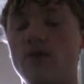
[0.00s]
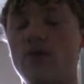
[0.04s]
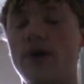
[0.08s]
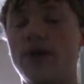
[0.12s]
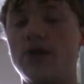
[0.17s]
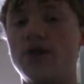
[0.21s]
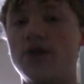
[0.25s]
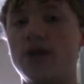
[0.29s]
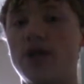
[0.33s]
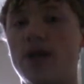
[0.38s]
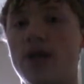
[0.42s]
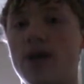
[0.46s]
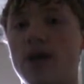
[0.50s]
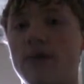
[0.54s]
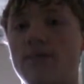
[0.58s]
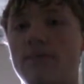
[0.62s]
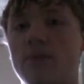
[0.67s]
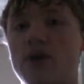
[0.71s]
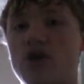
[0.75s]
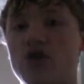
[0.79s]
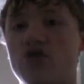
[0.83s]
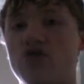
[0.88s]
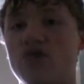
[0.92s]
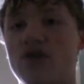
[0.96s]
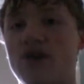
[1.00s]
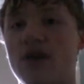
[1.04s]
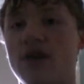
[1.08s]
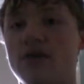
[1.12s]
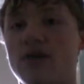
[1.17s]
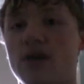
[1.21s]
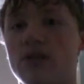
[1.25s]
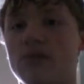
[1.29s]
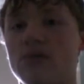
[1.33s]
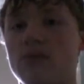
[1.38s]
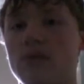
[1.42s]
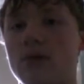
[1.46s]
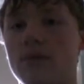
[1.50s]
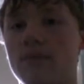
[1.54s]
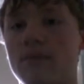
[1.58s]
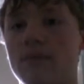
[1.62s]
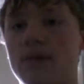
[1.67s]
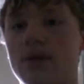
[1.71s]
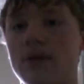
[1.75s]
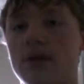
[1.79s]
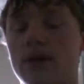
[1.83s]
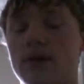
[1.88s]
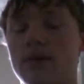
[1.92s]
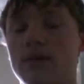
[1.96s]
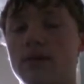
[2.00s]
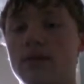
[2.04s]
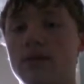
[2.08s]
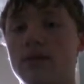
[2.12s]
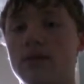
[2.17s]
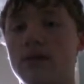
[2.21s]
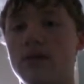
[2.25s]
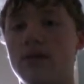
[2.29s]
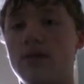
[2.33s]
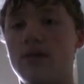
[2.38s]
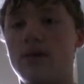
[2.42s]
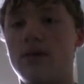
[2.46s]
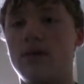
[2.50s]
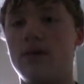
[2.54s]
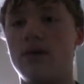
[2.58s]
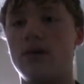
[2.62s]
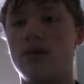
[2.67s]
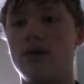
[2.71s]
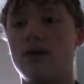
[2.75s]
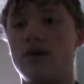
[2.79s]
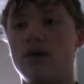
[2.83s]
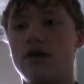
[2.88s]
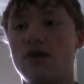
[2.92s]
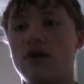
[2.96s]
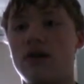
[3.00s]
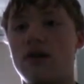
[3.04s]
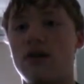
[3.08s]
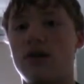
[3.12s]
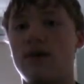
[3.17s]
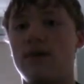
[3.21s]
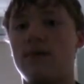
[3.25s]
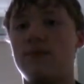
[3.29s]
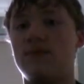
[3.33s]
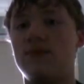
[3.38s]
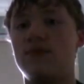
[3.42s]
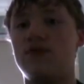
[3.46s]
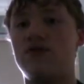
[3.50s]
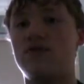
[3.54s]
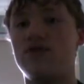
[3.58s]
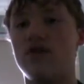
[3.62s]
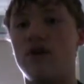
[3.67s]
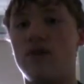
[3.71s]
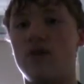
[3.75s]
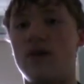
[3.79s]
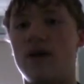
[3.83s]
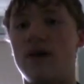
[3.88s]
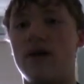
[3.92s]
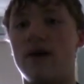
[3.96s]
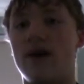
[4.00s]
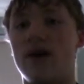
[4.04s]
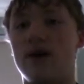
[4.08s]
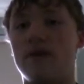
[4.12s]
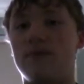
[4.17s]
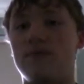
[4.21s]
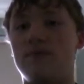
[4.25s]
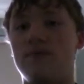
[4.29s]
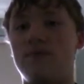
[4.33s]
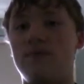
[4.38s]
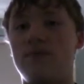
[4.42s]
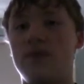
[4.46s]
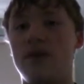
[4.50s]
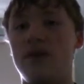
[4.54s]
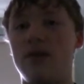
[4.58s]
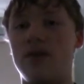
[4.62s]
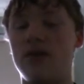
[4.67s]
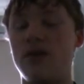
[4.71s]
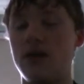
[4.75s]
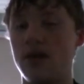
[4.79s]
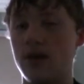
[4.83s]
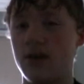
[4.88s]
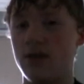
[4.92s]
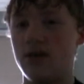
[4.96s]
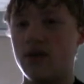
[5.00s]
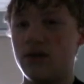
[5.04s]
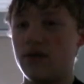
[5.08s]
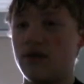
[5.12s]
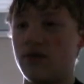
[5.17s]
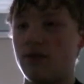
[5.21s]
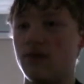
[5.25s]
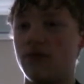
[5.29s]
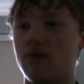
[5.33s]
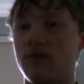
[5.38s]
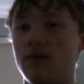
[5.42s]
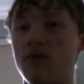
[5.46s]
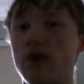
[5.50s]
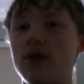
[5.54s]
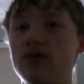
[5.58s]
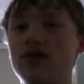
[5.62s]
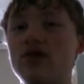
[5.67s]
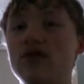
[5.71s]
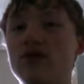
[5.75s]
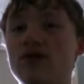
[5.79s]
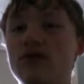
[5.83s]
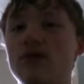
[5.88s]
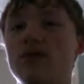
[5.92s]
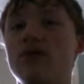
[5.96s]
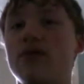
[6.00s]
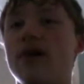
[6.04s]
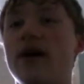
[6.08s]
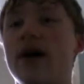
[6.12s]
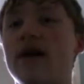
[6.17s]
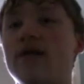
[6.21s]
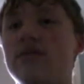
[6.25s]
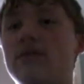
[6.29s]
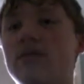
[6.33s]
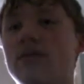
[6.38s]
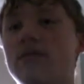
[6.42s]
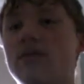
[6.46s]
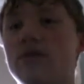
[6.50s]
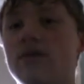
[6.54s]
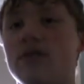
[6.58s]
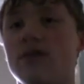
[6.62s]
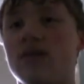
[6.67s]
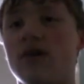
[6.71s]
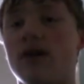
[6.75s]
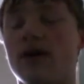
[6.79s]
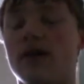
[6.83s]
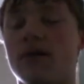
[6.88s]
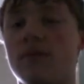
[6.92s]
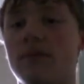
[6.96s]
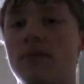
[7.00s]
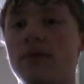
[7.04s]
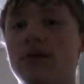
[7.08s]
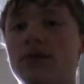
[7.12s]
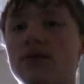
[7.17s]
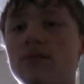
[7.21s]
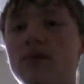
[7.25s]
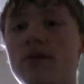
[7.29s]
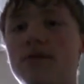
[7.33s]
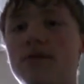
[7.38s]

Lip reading: Luigi and Peach in under a minute. So once you do that, you gotta complete the